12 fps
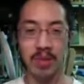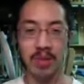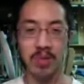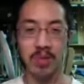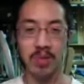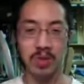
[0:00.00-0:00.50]

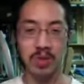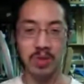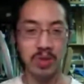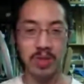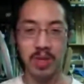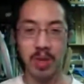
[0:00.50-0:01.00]
which is
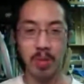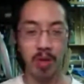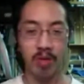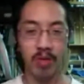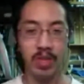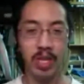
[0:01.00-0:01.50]

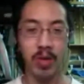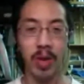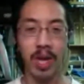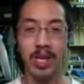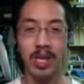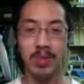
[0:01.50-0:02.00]
perfectly yeah.
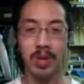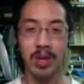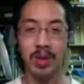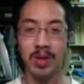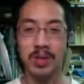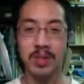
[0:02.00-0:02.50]
okay as
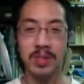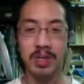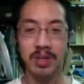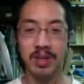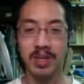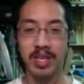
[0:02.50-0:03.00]
well.
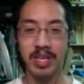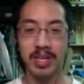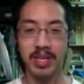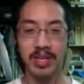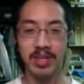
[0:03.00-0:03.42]
Yeah.